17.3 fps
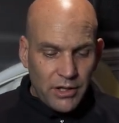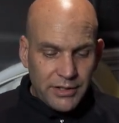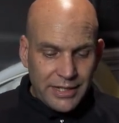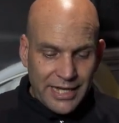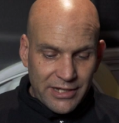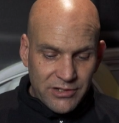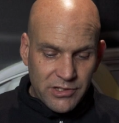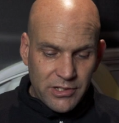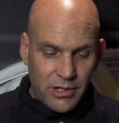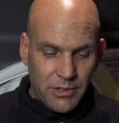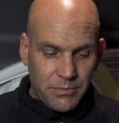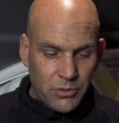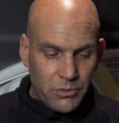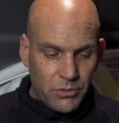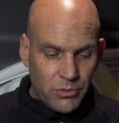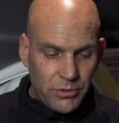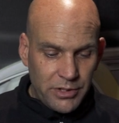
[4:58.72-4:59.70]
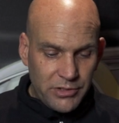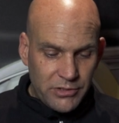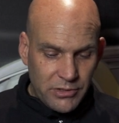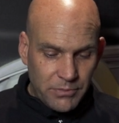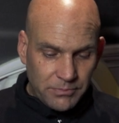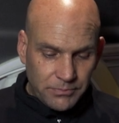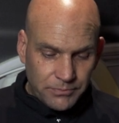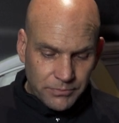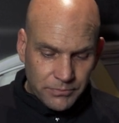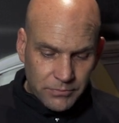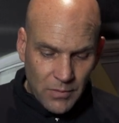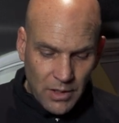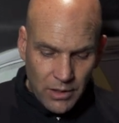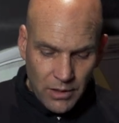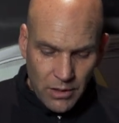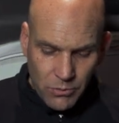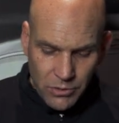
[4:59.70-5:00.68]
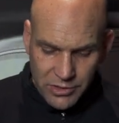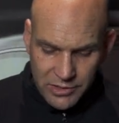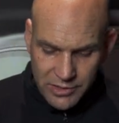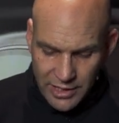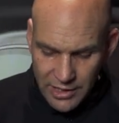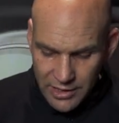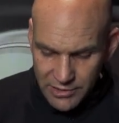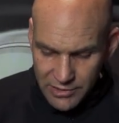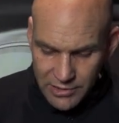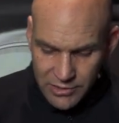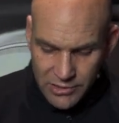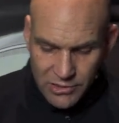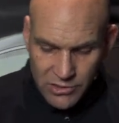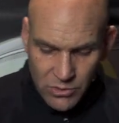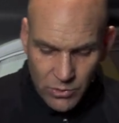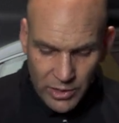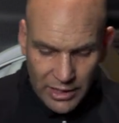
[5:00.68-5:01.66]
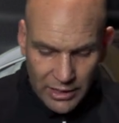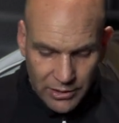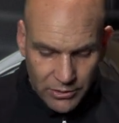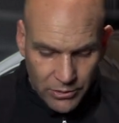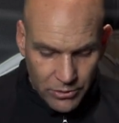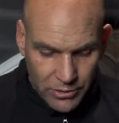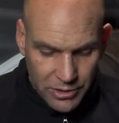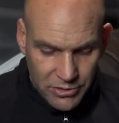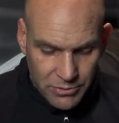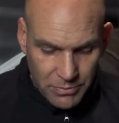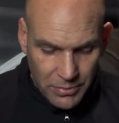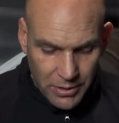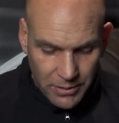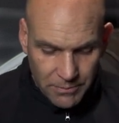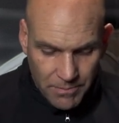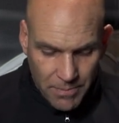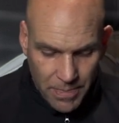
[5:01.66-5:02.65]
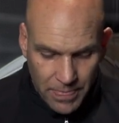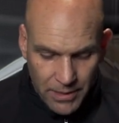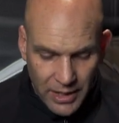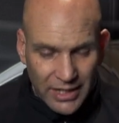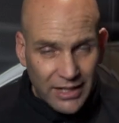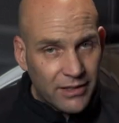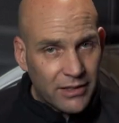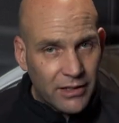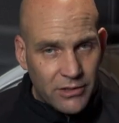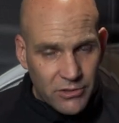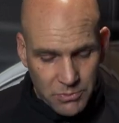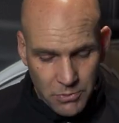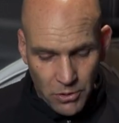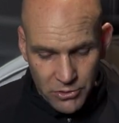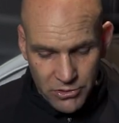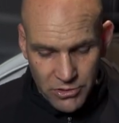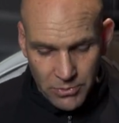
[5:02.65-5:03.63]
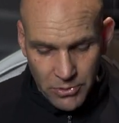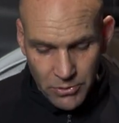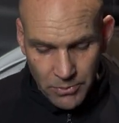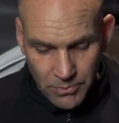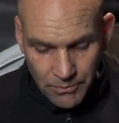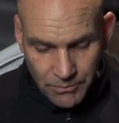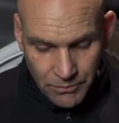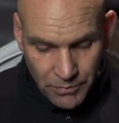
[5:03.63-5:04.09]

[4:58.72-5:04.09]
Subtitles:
Next type of noise, I wouldn't say this is a squealing noise, but anything is possible.